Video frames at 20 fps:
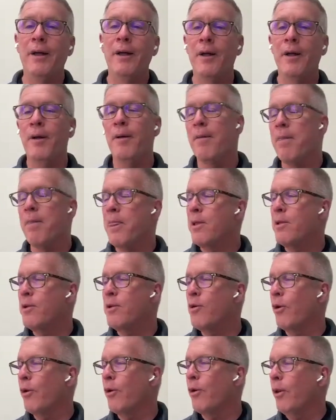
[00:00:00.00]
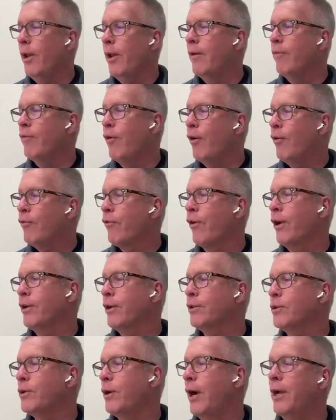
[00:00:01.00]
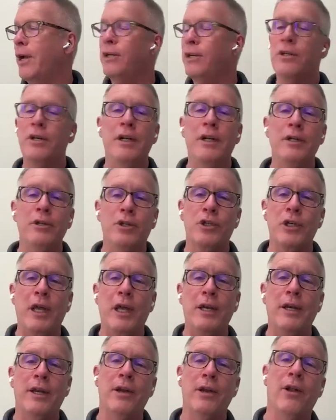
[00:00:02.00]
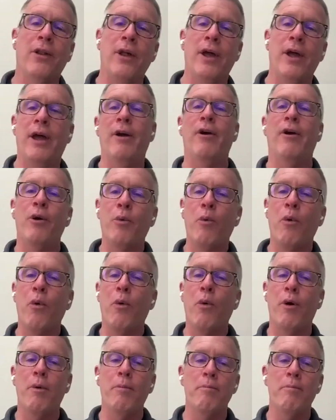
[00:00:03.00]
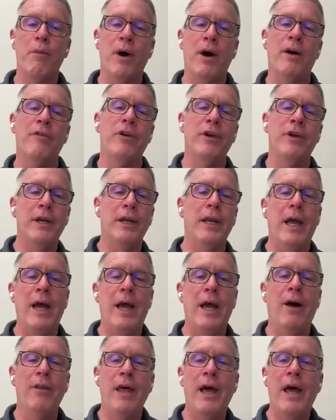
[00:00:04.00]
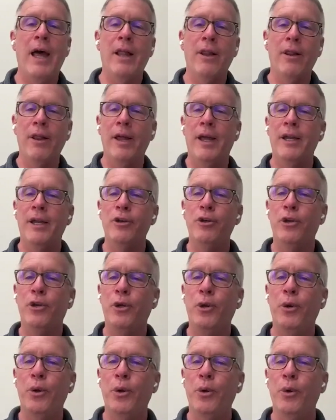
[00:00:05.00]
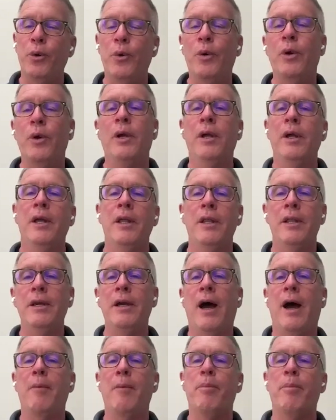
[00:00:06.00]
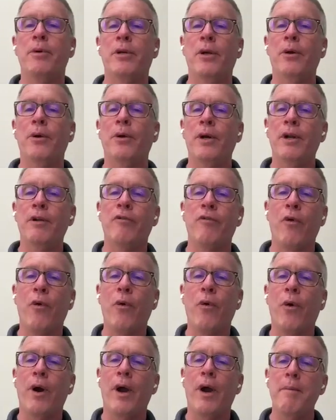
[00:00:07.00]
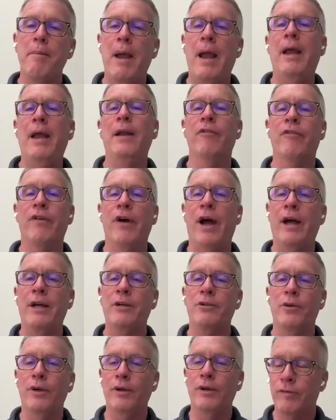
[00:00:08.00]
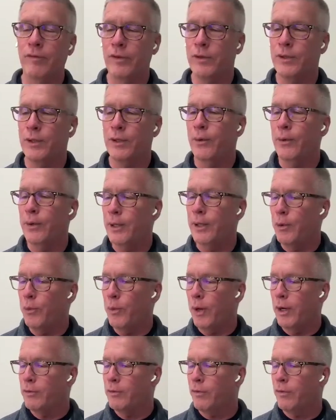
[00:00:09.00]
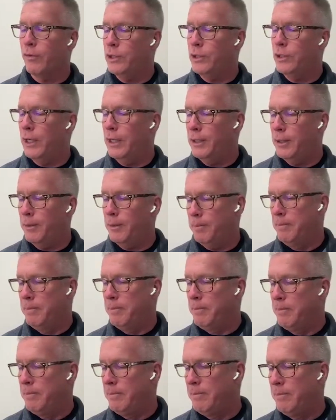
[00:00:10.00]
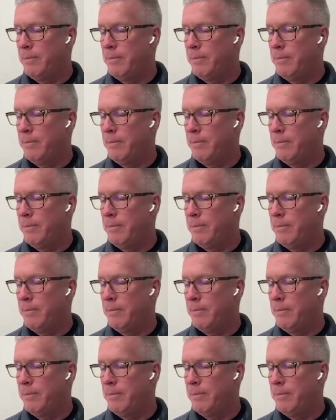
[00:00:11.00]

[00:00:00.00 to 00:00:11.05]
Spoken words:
uh, your level of frustration and sending a letter to Warren Buffett and how that led to the opportunity for a manufacturing facility in West Virginia.